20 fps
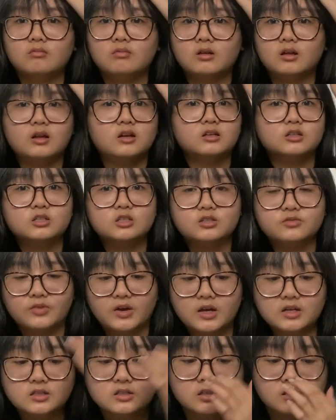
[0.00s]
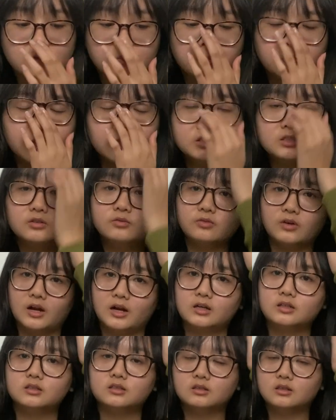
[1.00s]
it's just faster. Plus the
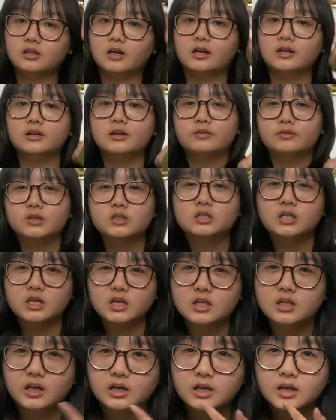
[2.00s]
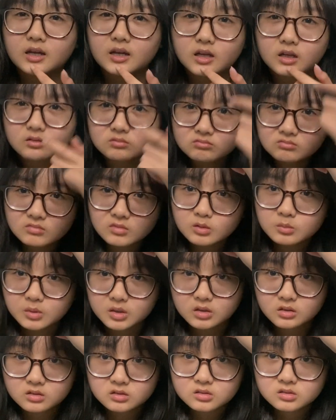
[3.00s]
fact that if you're taking like, oh my
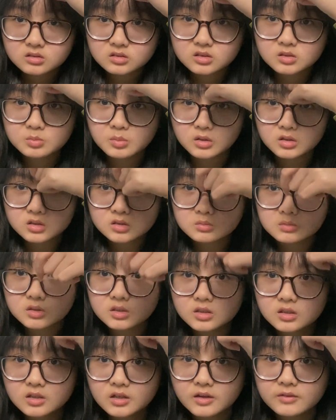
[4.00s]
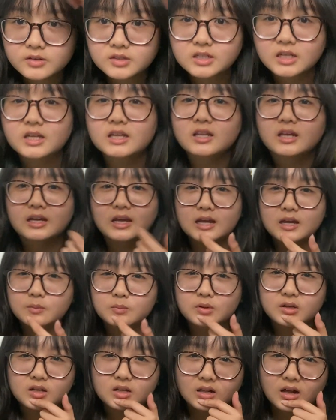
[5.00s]
gosh, this bothers me. If you're taking like
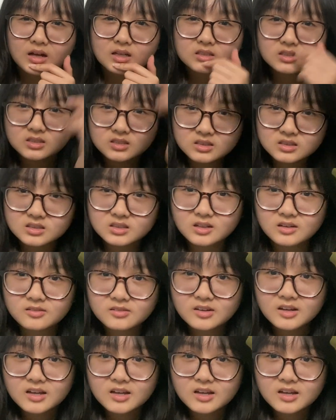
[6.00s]
AP classes and stuff,